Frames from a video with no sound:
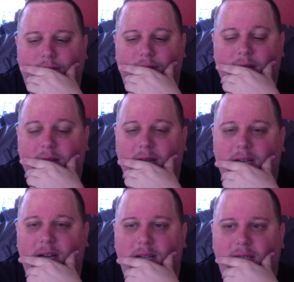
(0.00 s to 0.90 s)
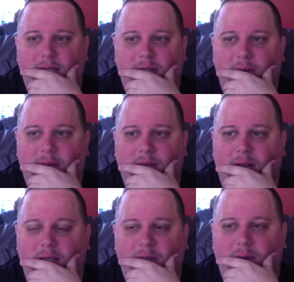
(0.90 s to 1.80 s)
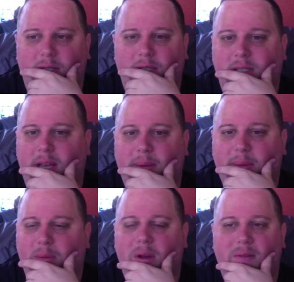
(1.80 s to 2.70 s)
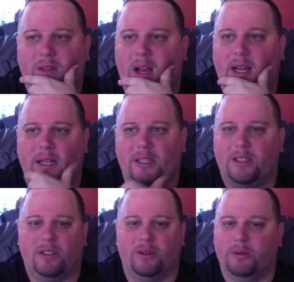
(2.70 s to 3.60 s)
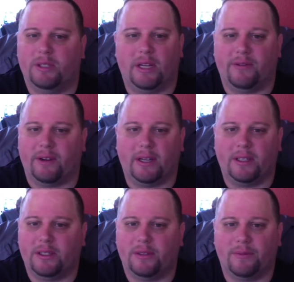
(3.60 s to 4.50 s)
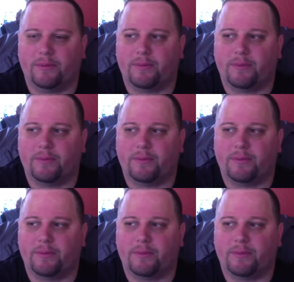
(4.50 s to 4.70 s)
it, it causes so many consequences. Gay people have the highest suicide rates.